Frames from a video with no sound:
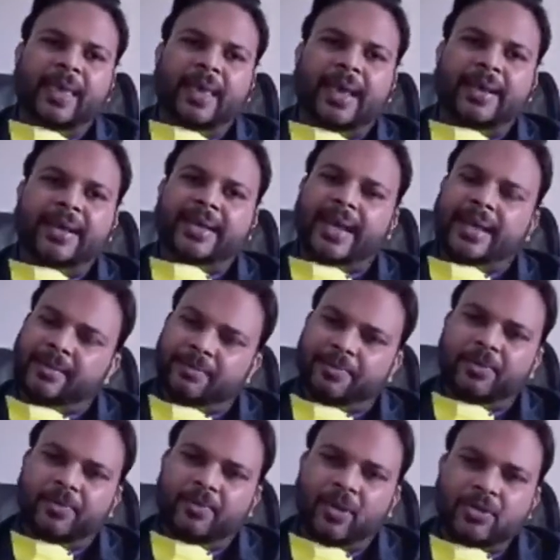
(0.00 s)
and it can
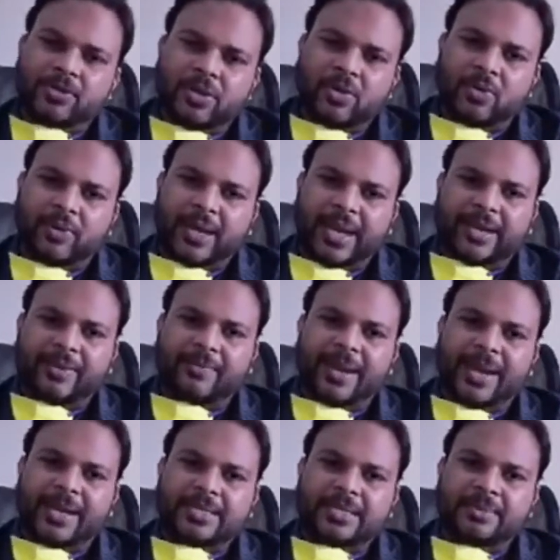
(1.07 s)
improve also overactive
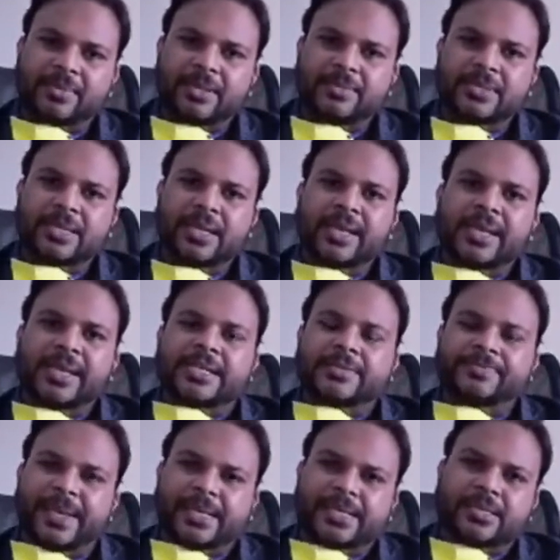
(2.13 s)
bladder symptoms.
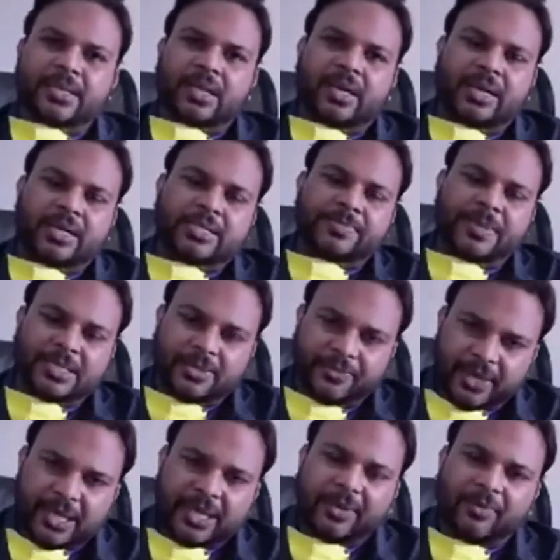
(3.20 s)

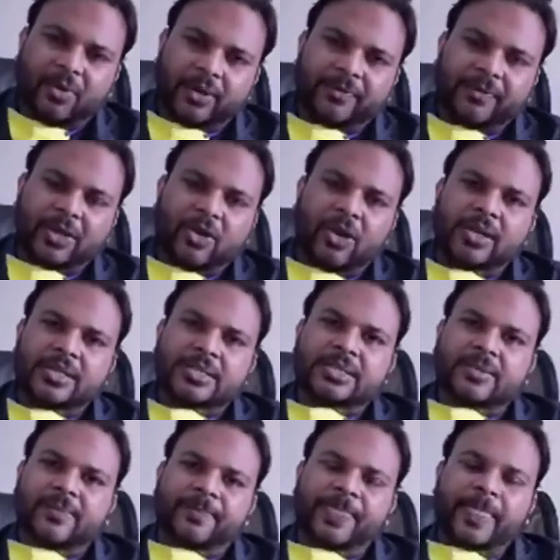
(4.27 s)
Specifically, what we call
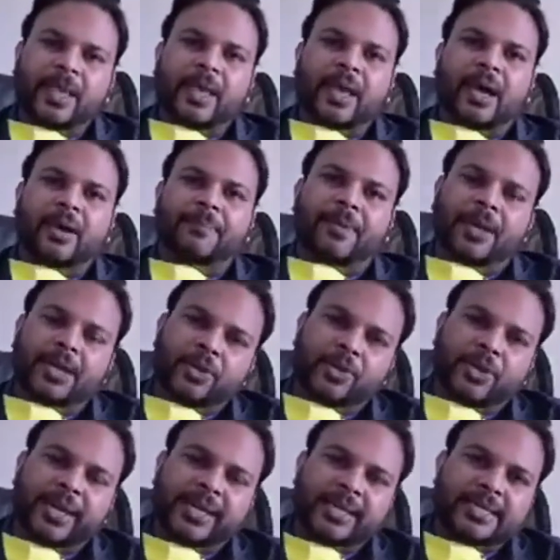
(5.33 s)
is
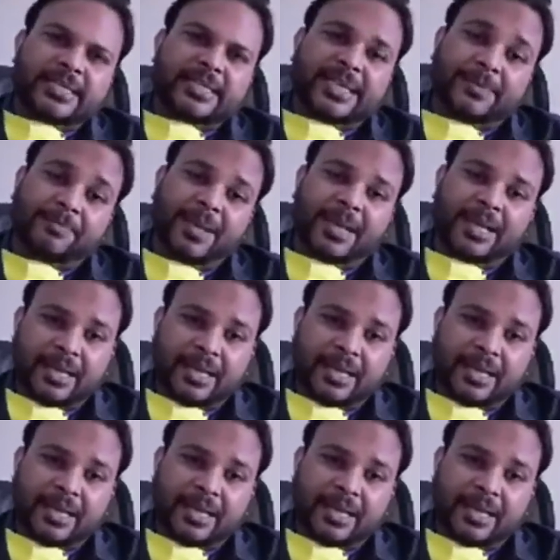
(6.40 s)
percutaneous tibial